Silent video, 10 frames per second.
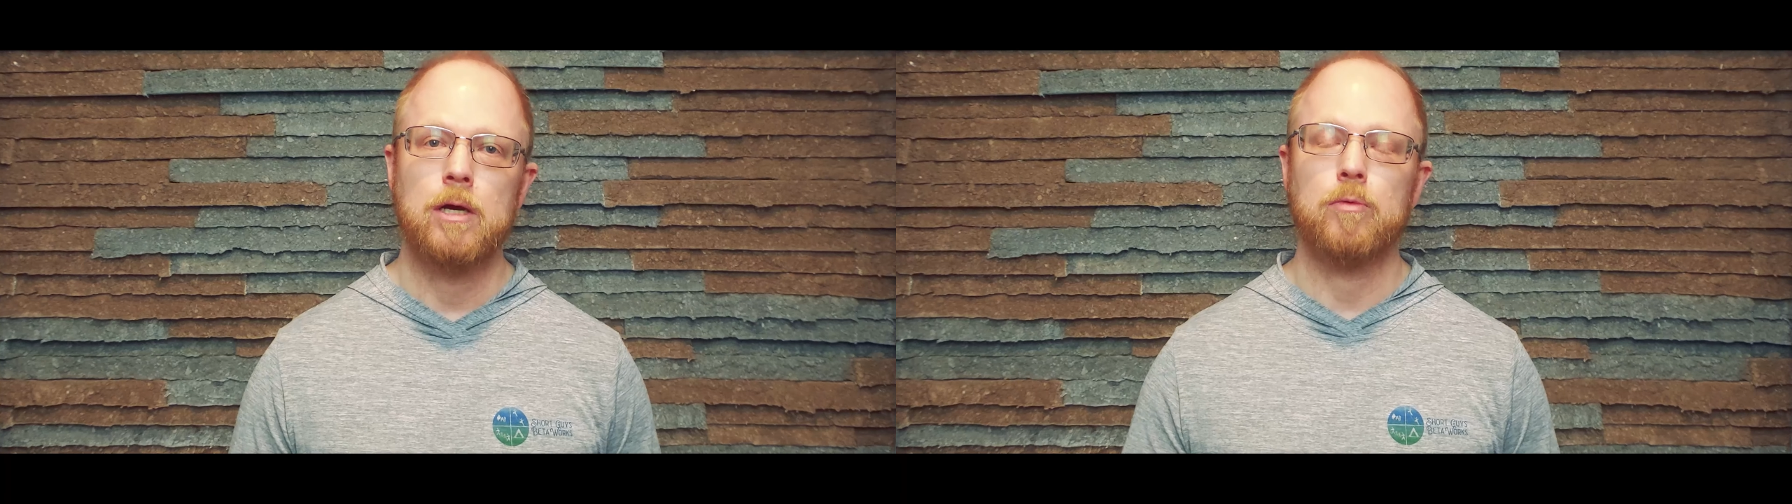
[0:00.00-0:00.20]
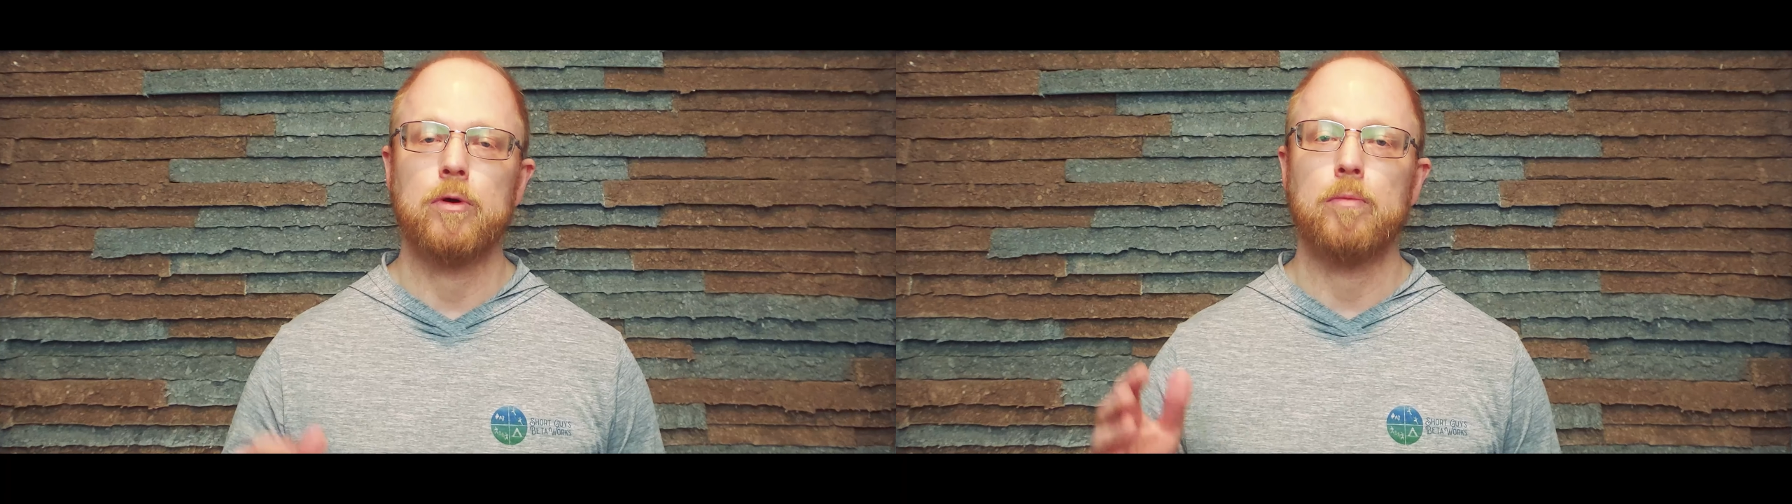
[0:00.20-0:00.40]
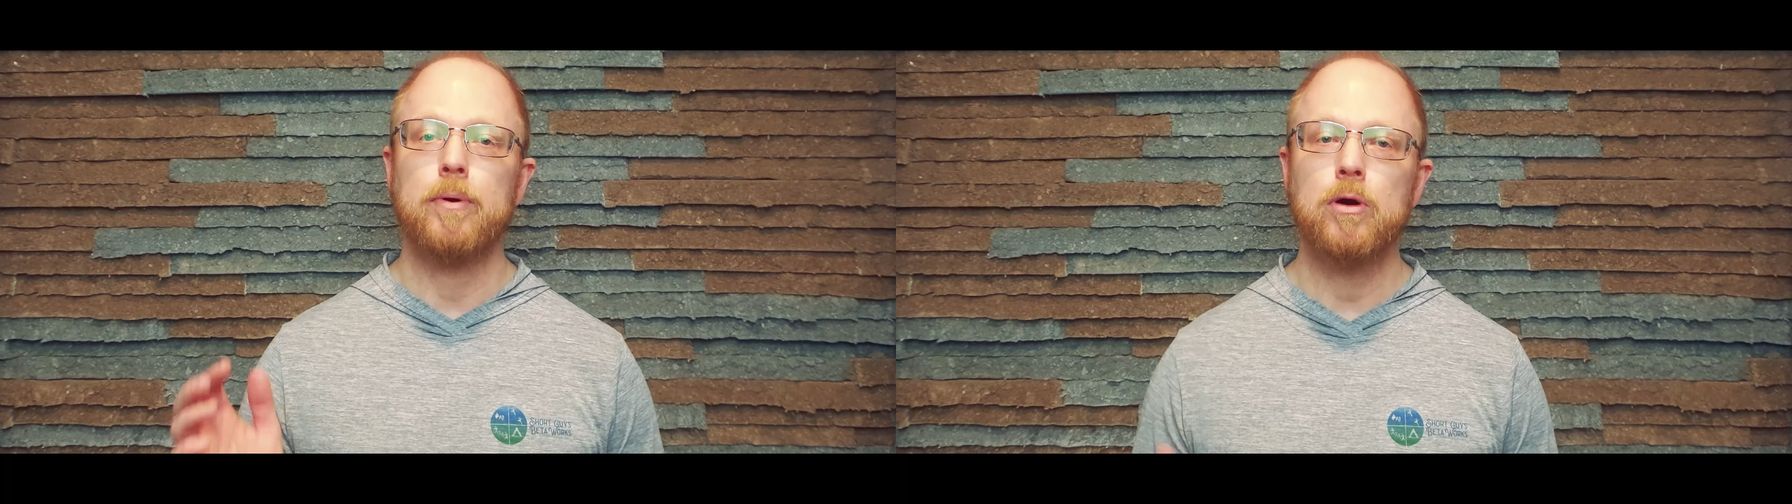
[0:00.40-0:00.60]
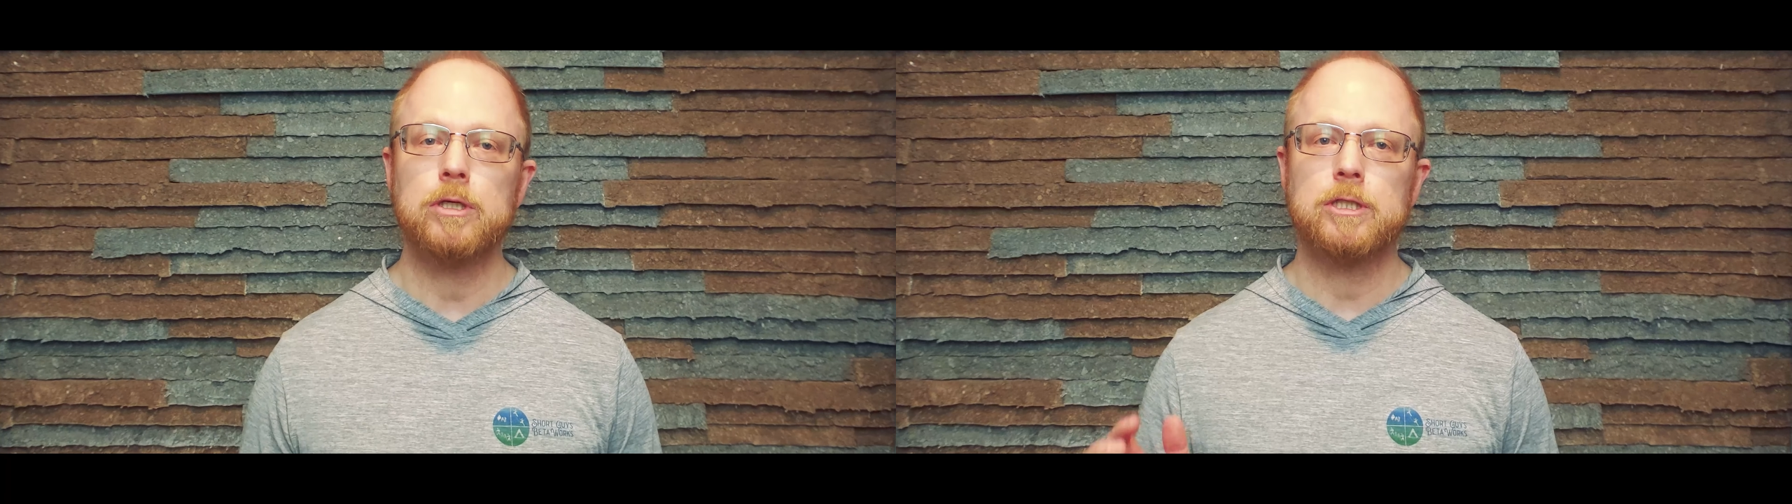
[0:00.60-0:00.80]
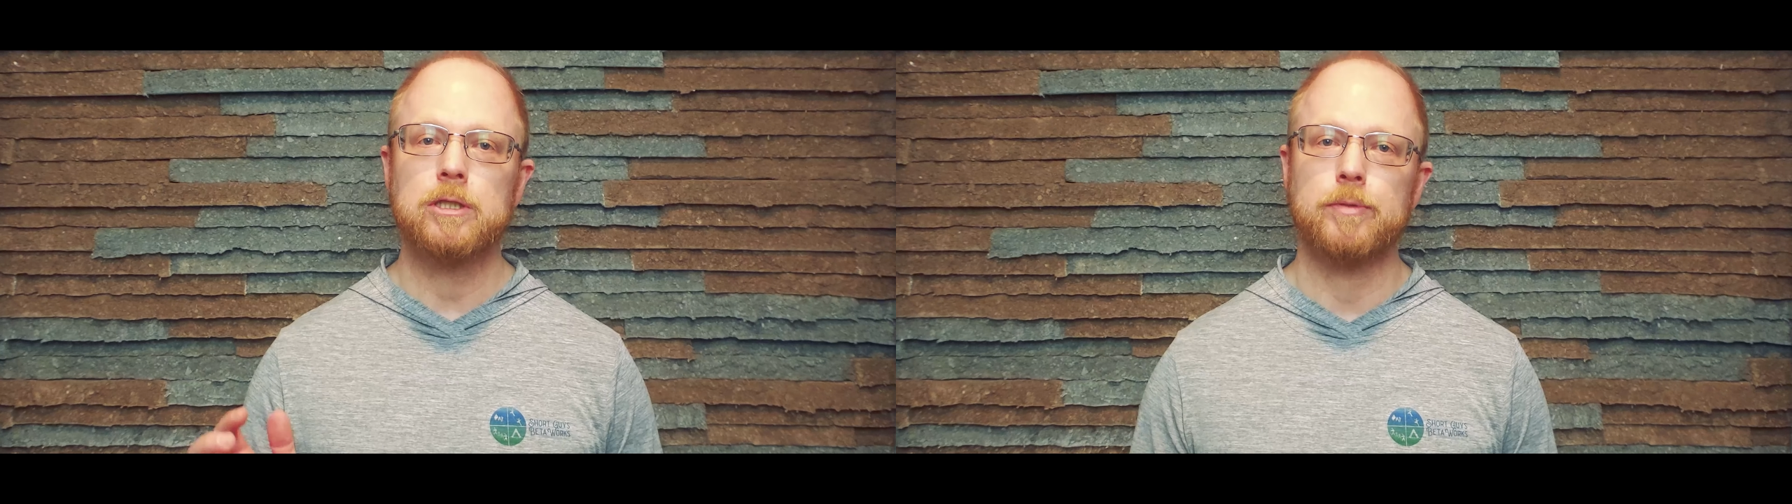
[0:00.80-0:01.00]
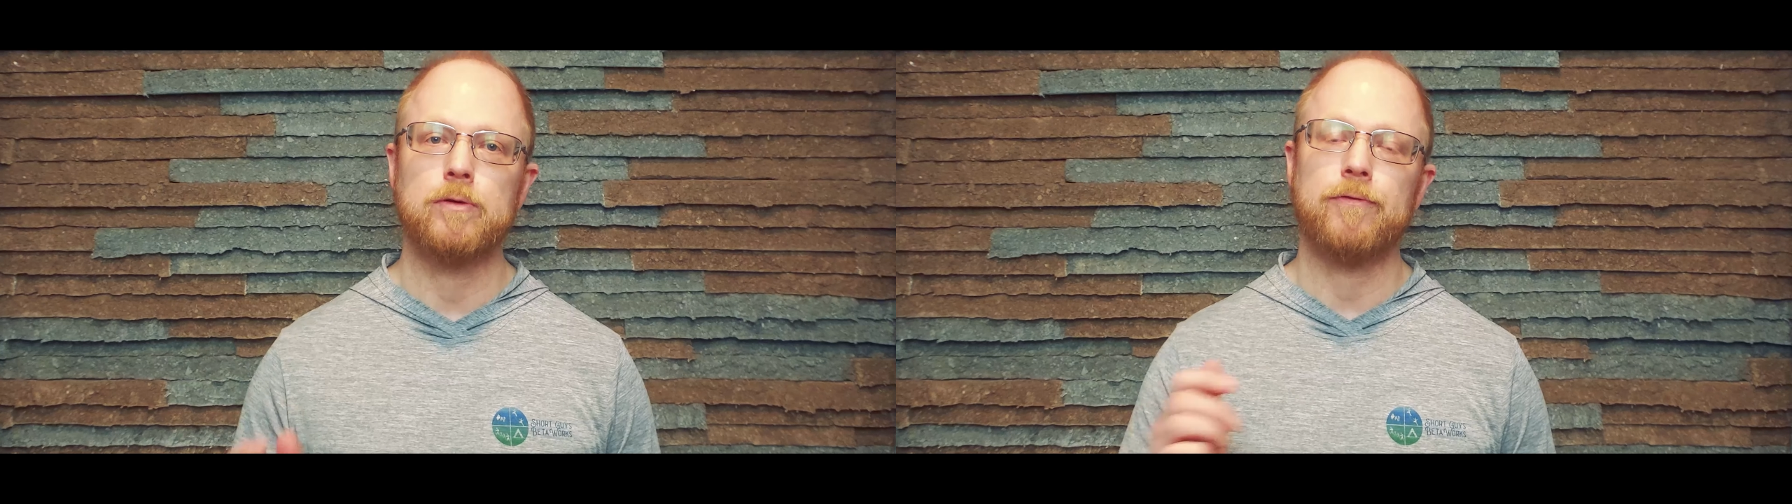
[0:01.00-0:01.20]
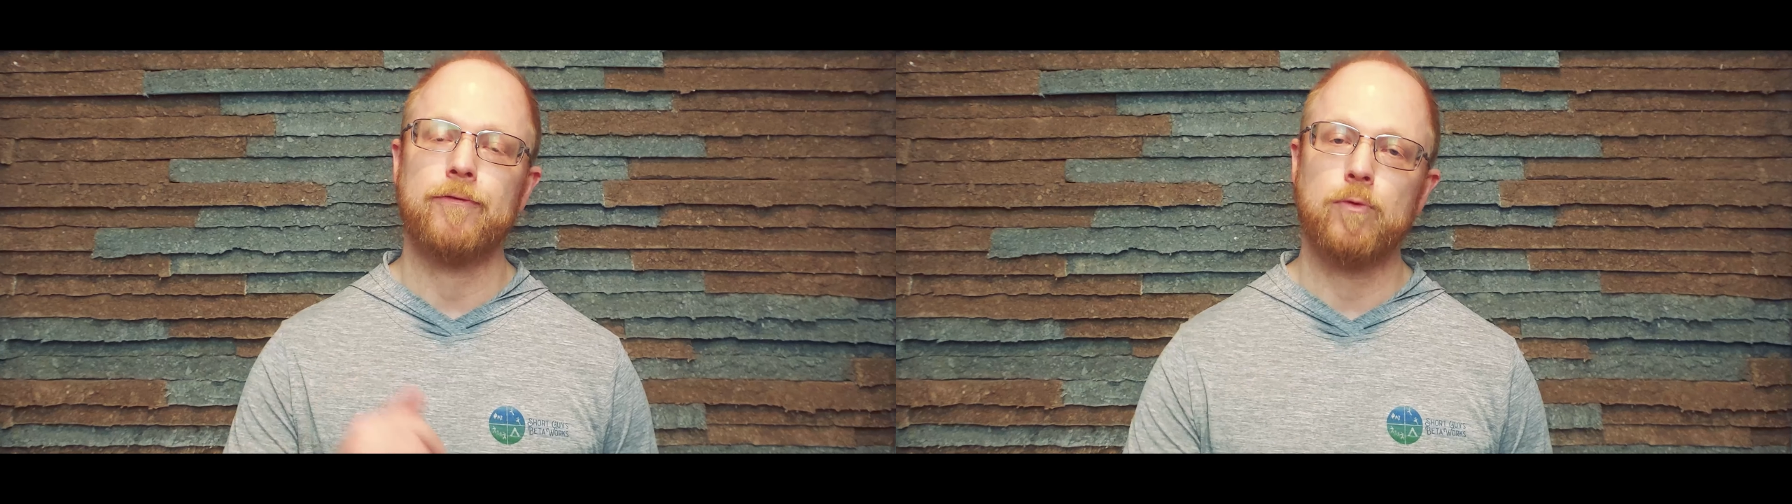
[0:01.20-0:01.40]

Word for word: will push the boot